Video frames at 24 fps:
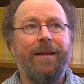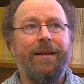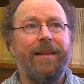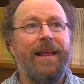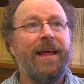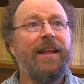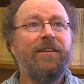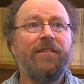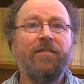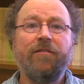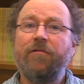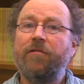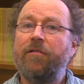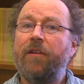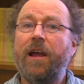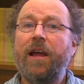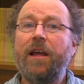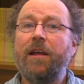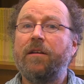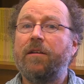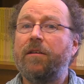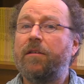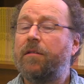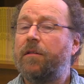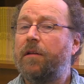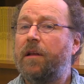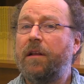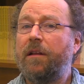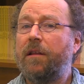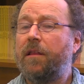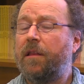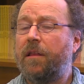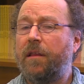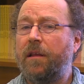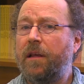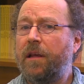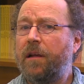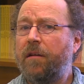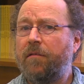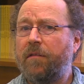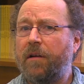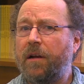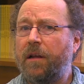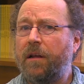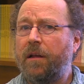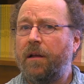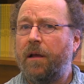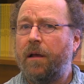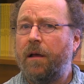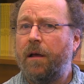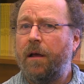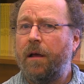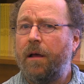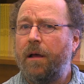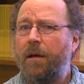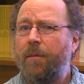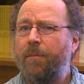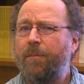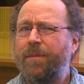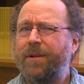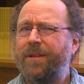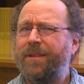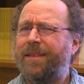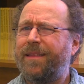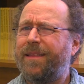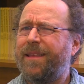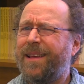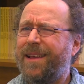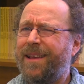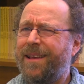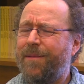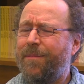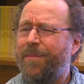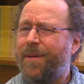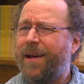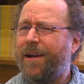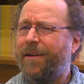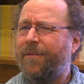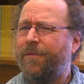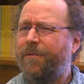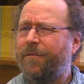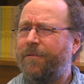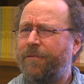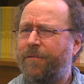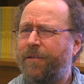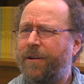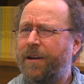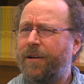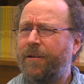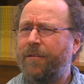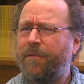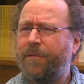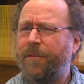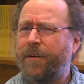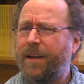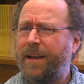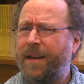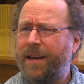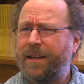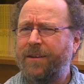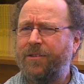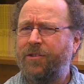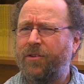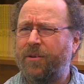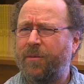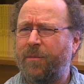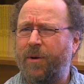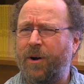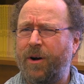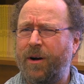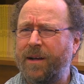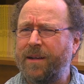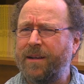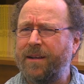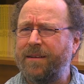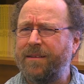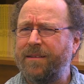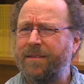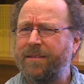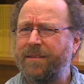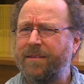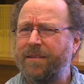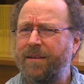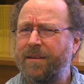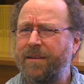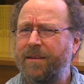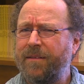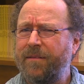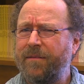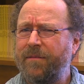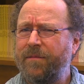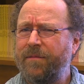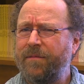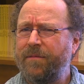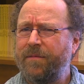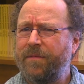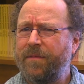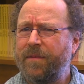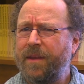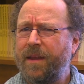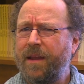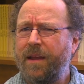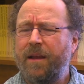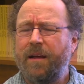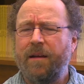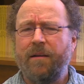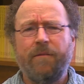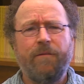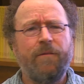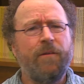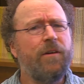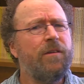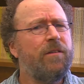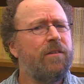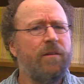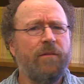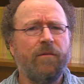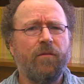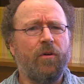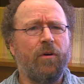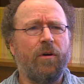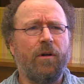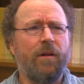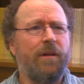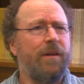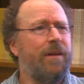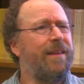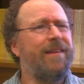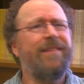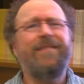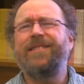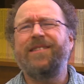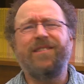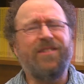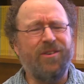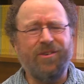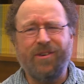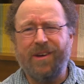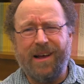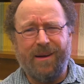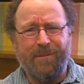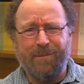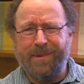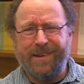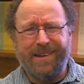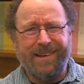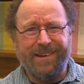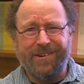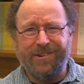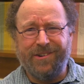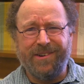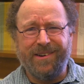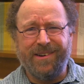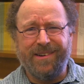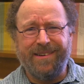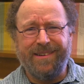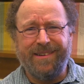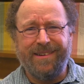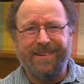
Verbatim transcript: That's great in theory, but think about real financial markets. First of all, there is no competition.